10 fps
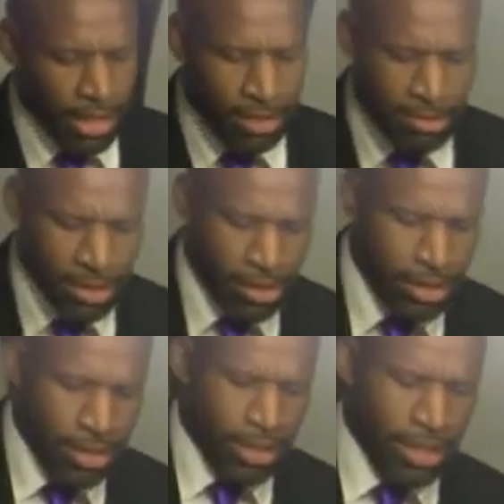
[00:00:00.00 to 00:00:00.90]
Amen.
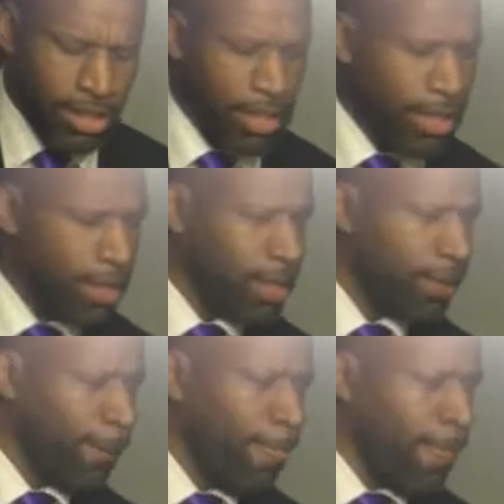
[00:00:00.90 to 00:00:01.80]
And, and,
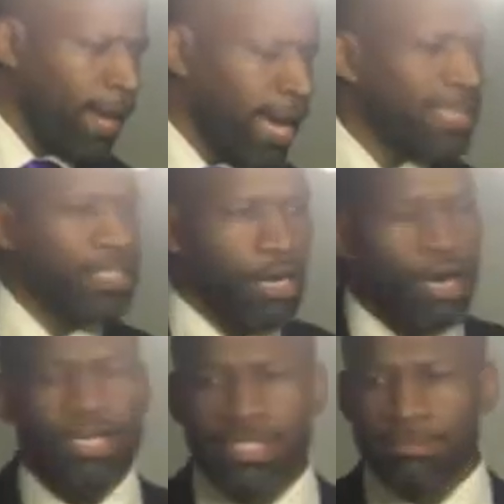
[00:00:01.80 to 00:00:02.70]
and as
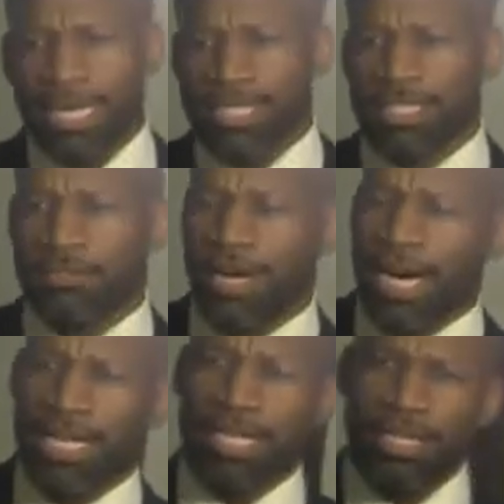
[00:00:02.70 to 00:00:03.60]
an artist myself,
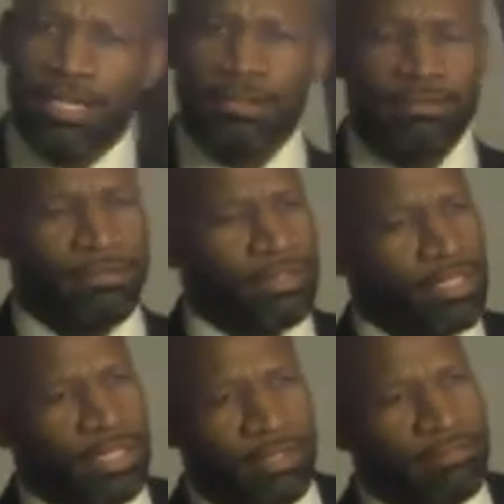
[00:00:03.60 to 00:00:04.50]
I love
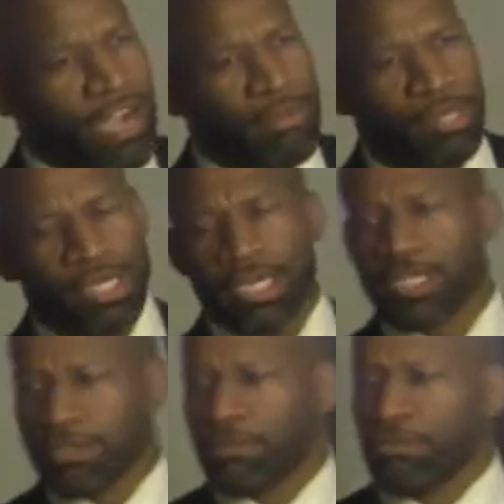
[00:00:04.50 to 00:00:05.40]
the vibrant
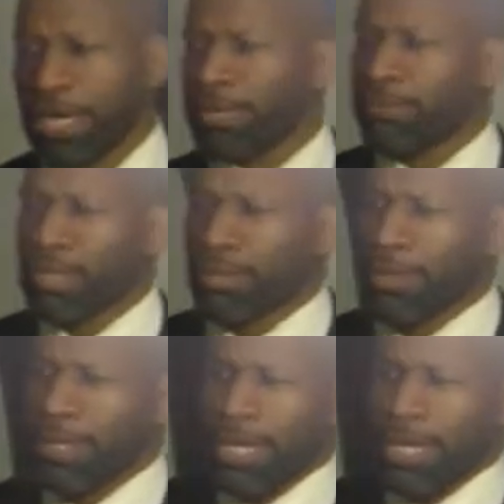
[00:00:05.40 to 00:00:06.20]
colors of the rainbow.